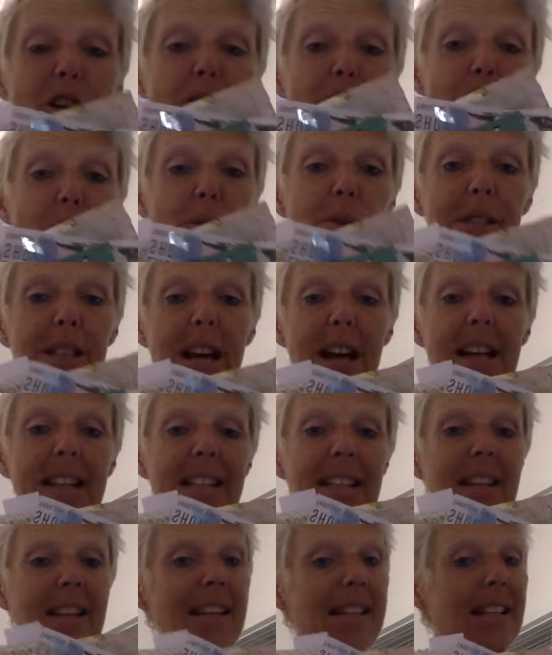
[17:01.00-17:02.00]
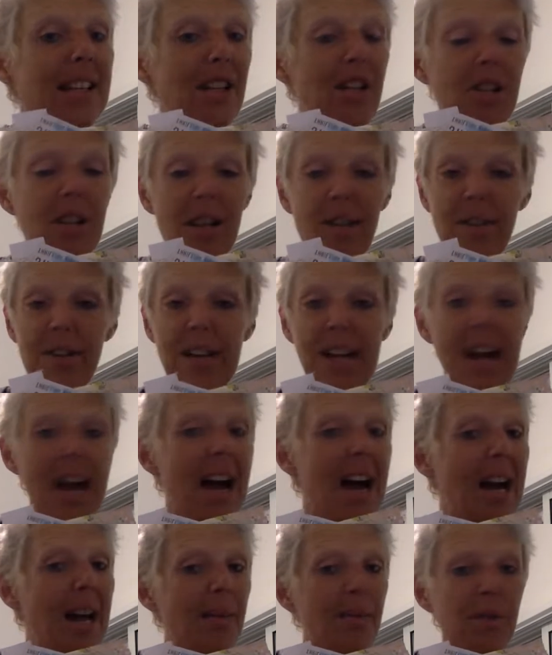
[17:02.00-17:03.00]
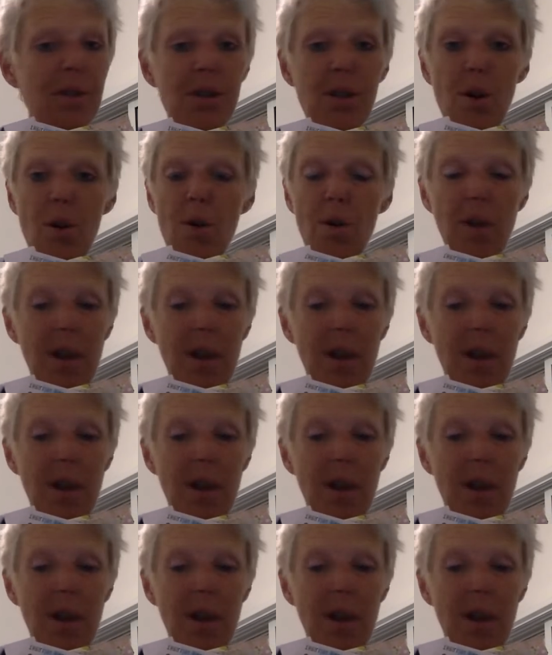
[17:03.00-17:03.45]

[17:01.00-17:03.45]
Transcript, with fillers: know, folks, I say this each and every day. I am so